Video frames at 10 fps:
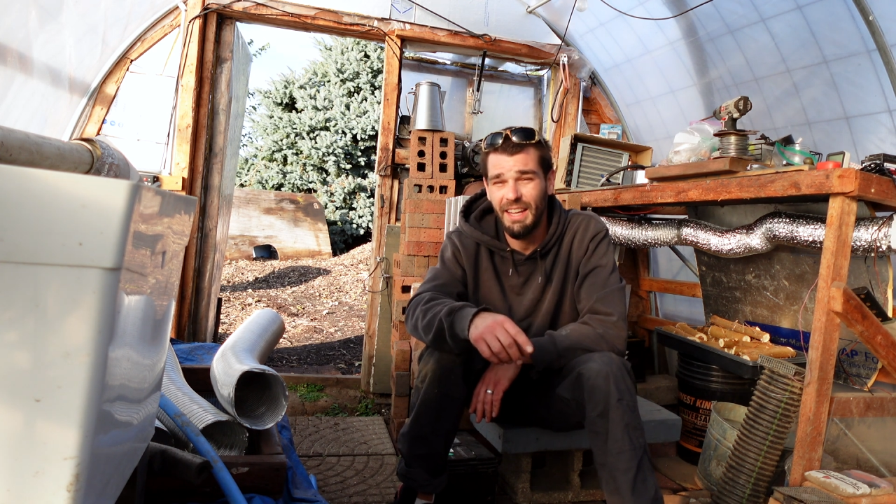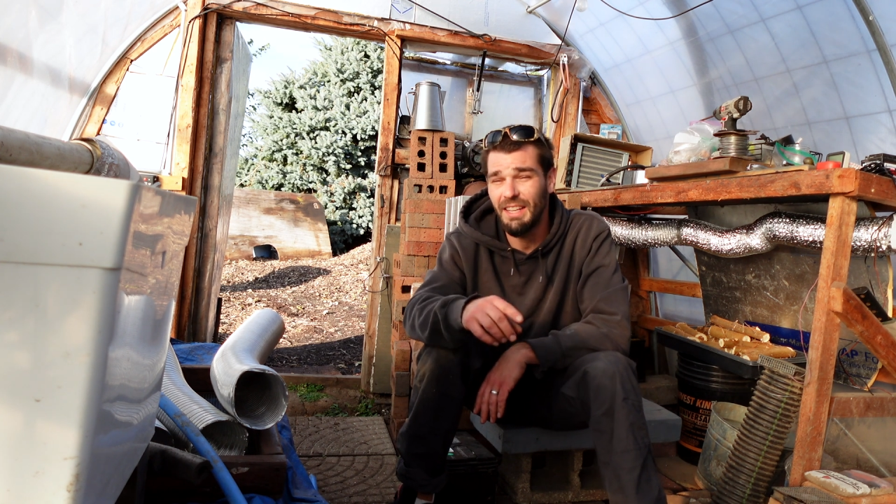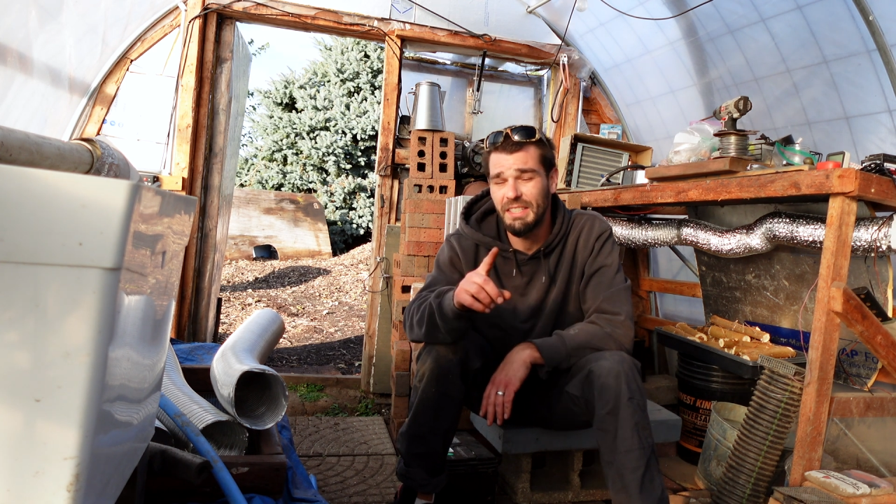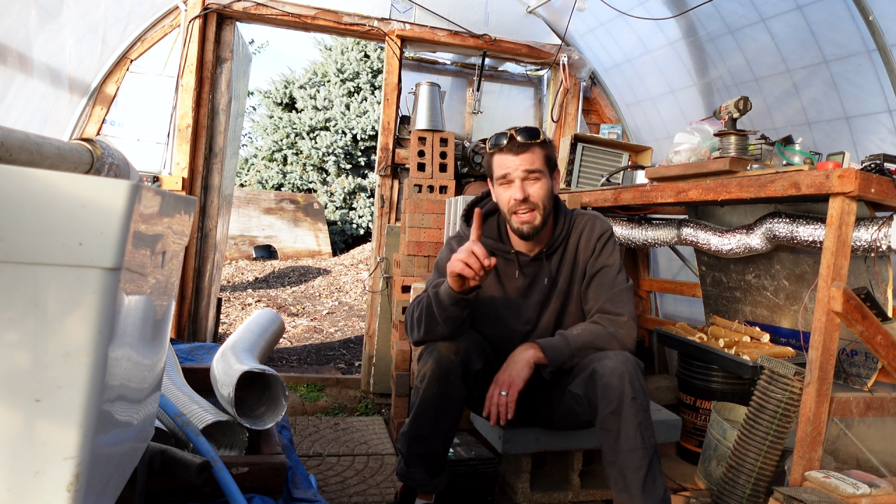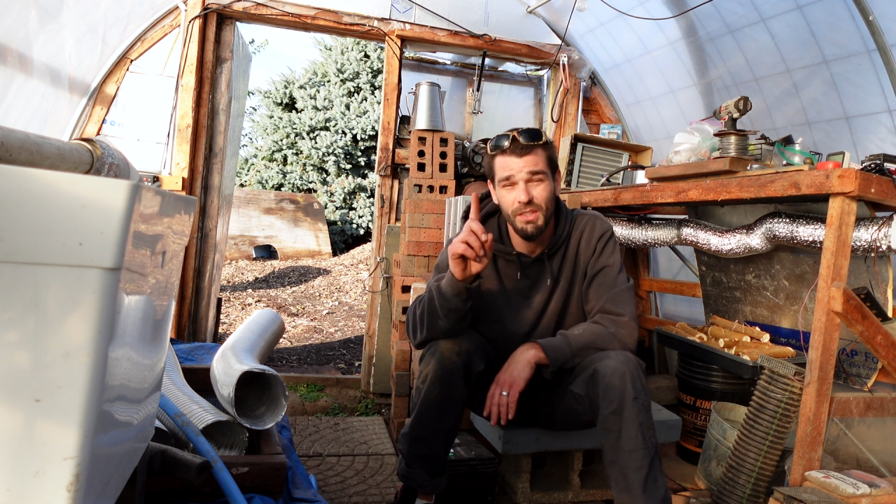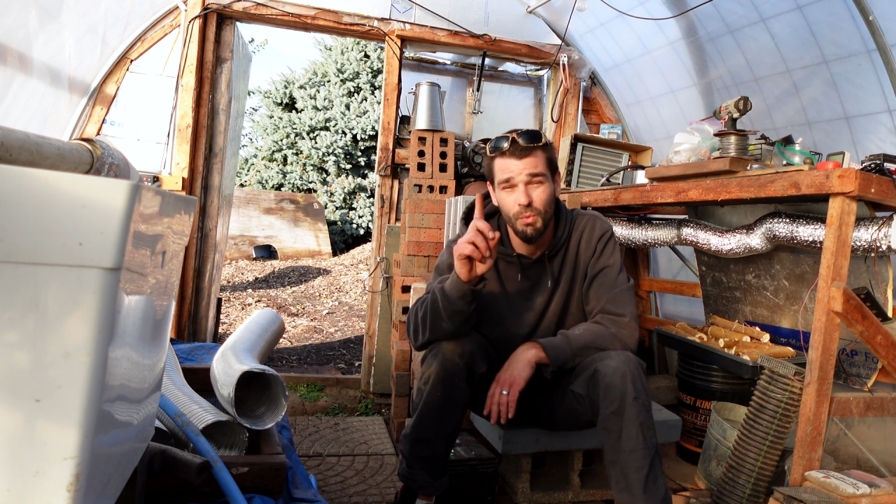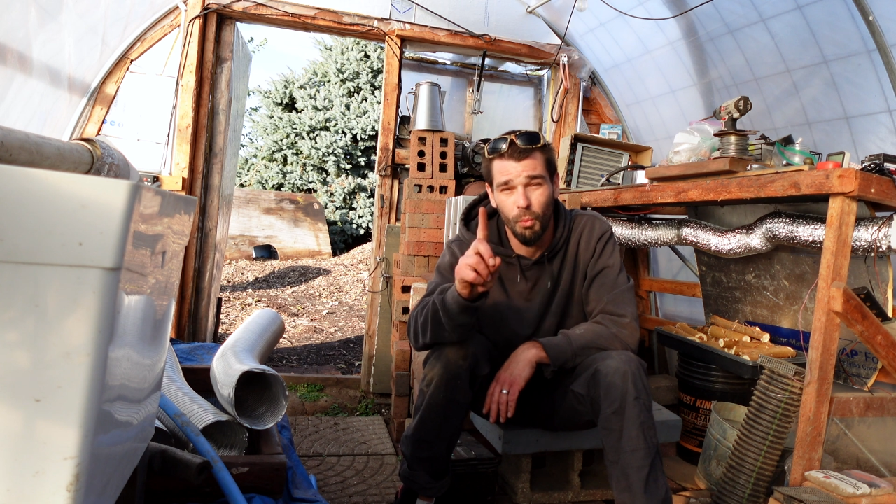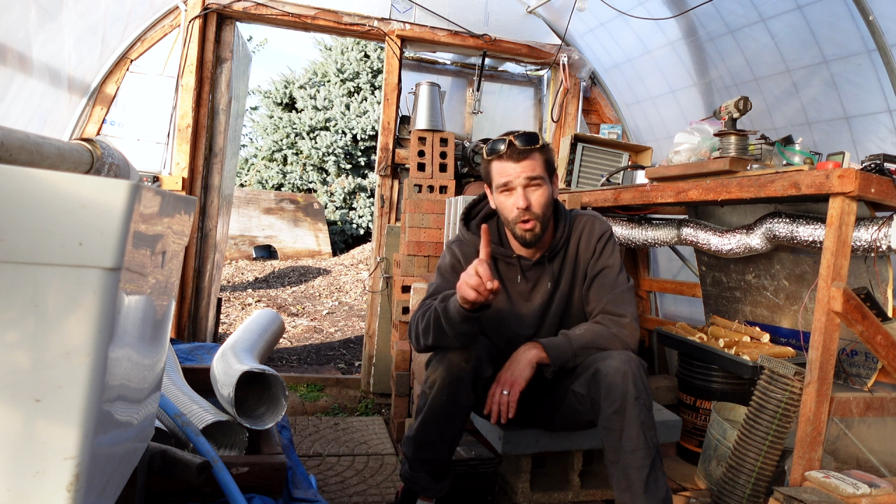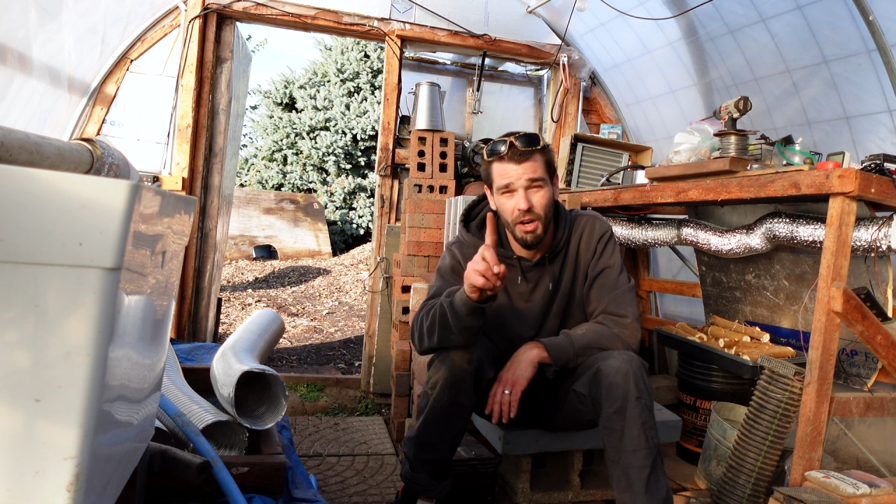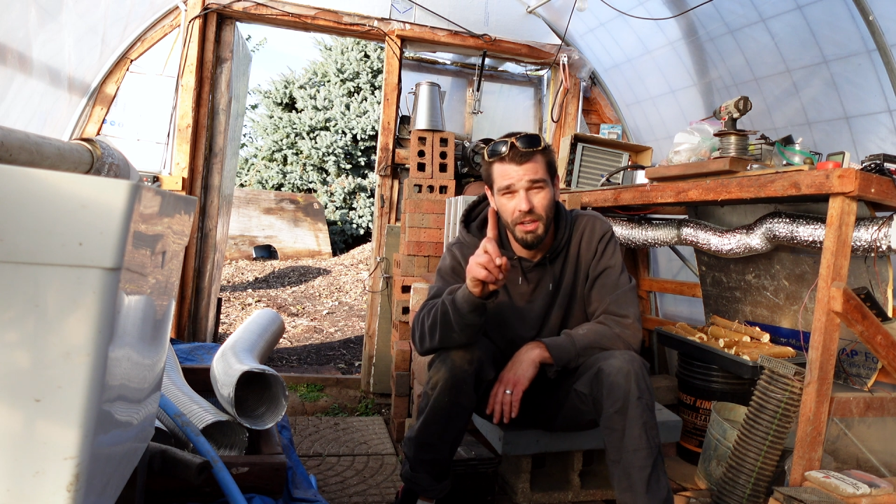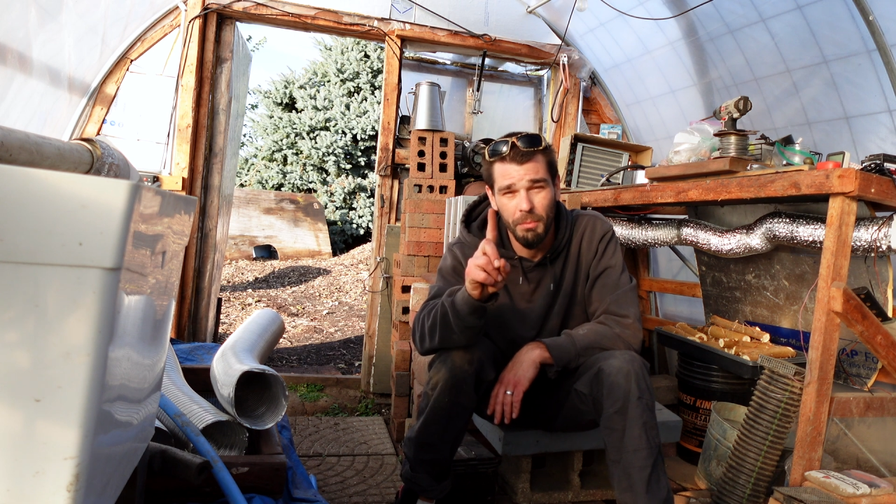it takes one